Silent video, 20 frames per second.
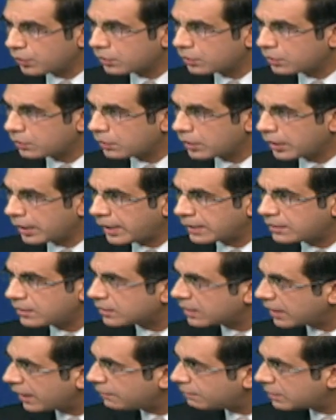at the same
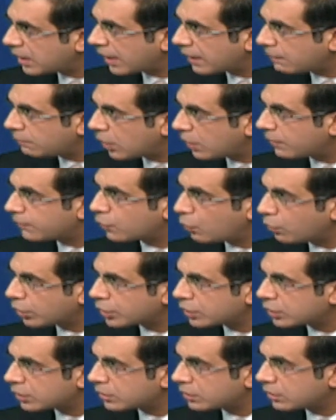time, of course,
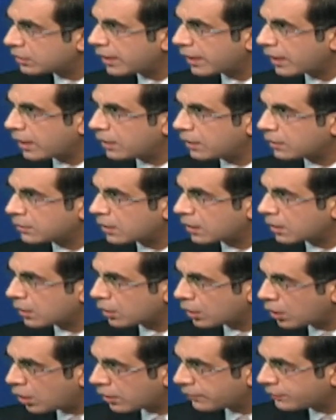there are a lot of
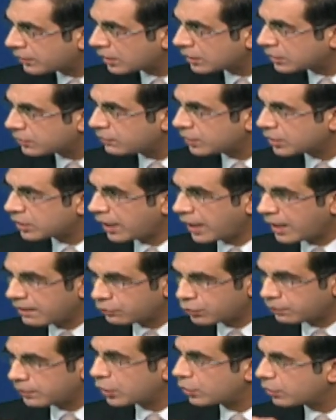things which have to be
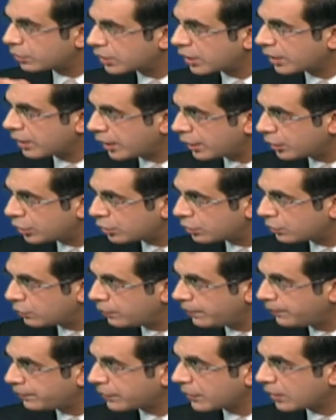looked into
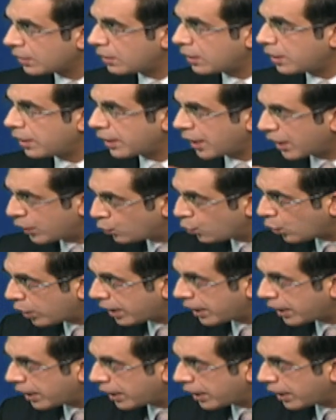inwardly,